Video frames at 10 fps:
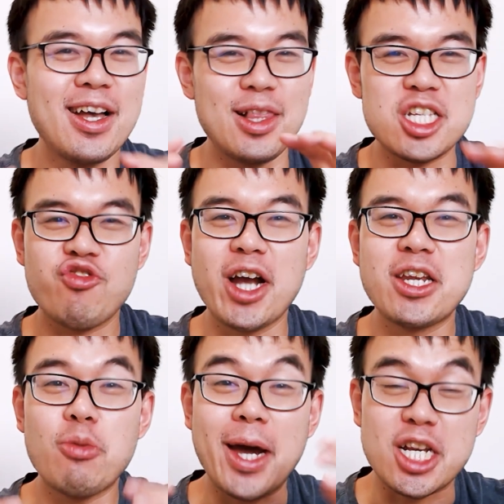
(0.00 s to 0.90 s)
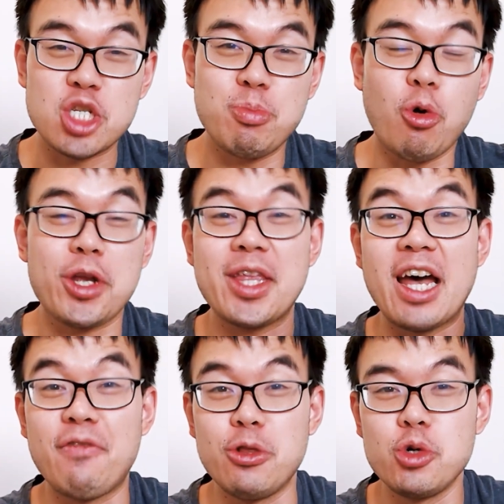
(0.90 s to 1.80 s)
Let's find out by exploring the
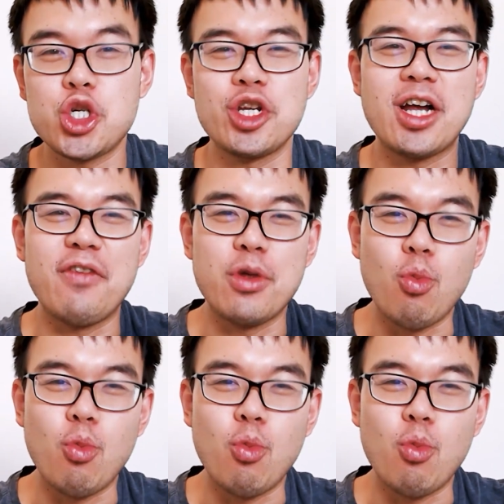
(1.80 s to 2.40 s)
evolution of the